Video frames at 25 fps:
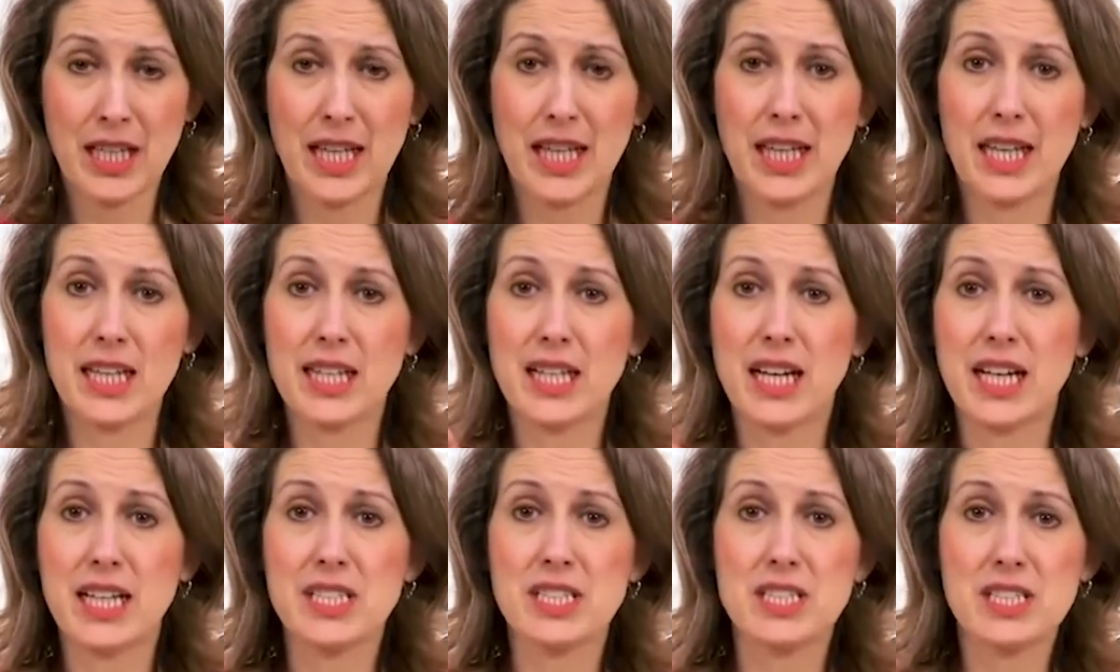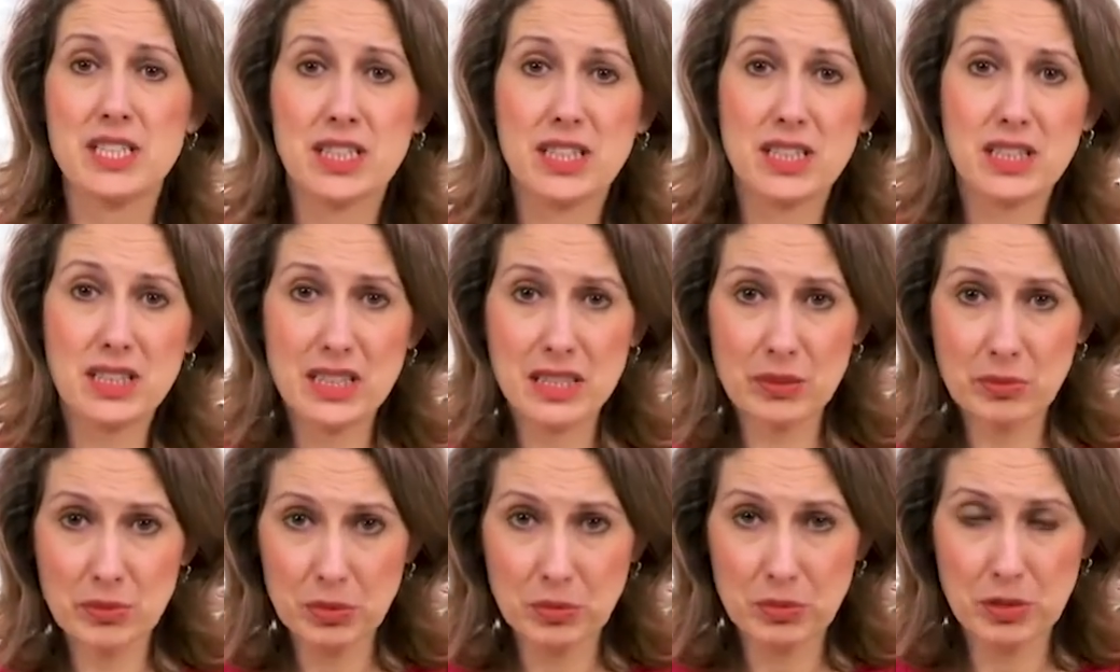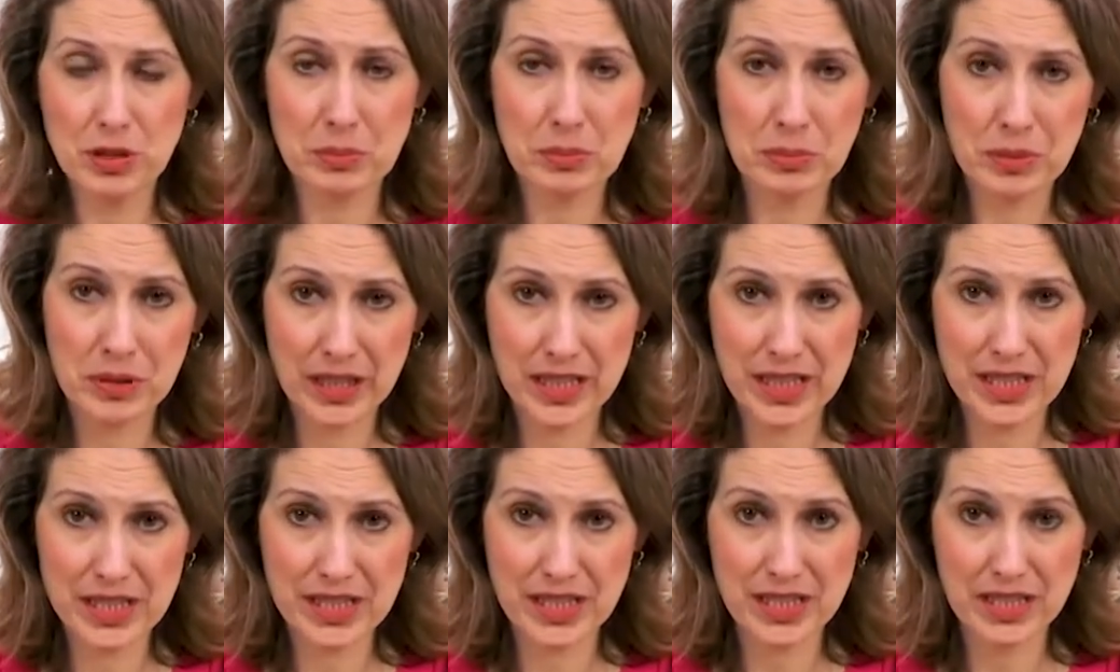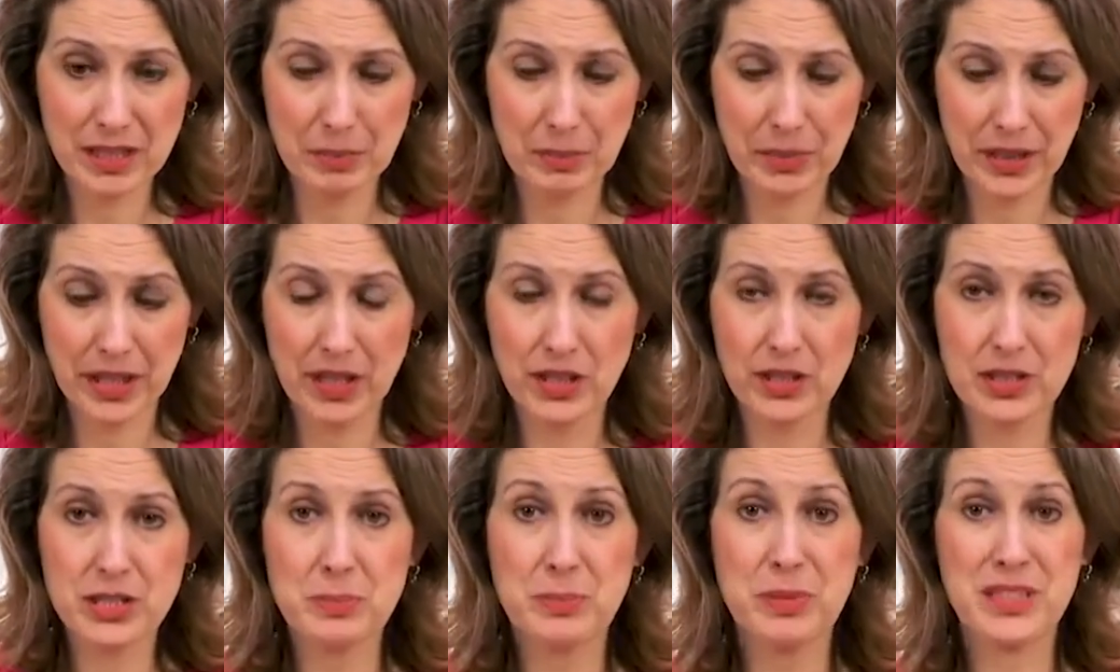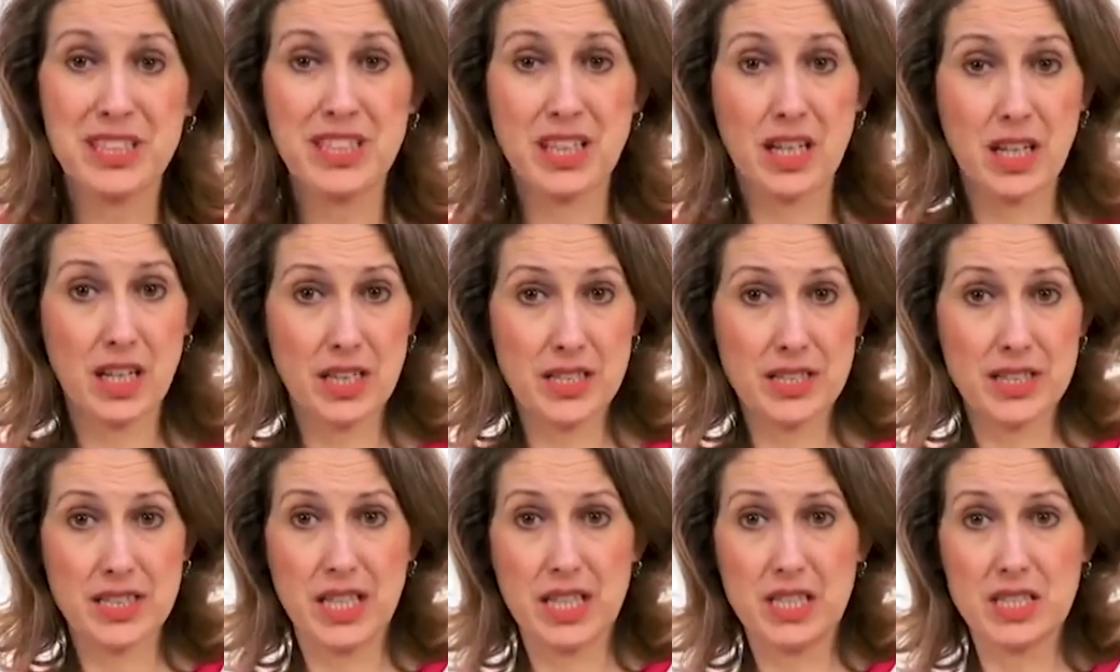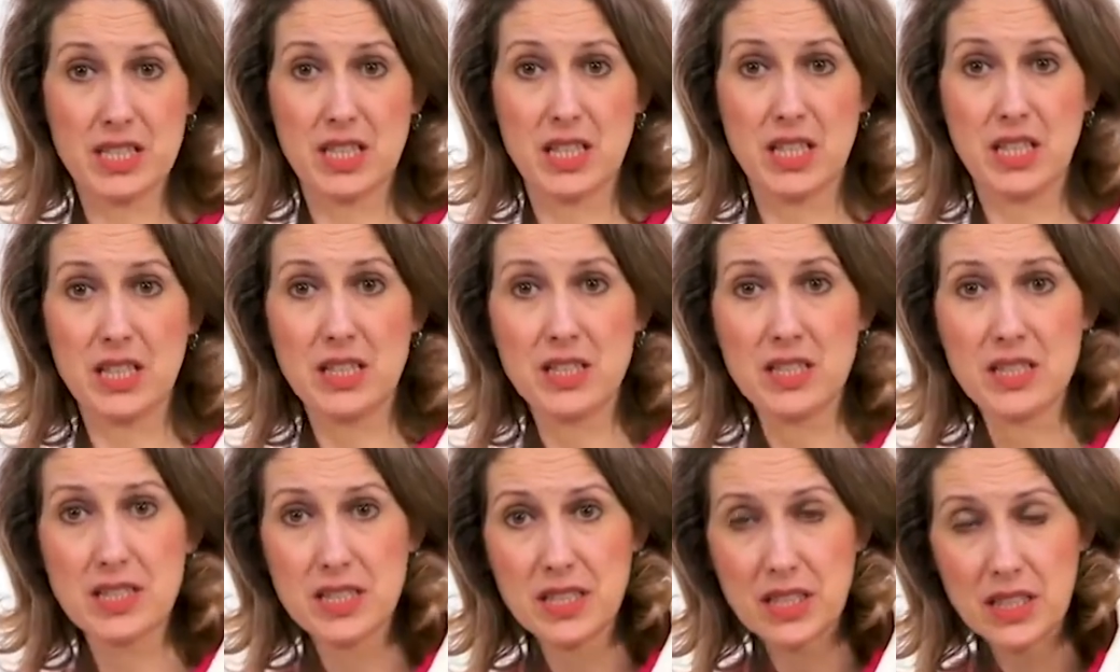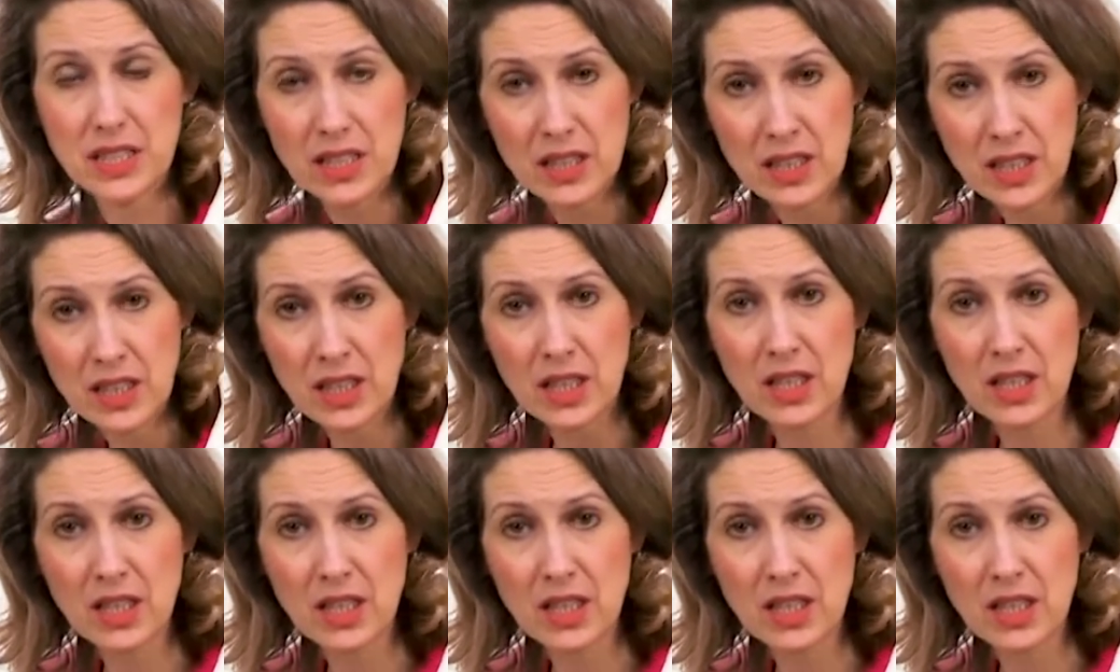And ideally, when we're placing the belt, because that tendency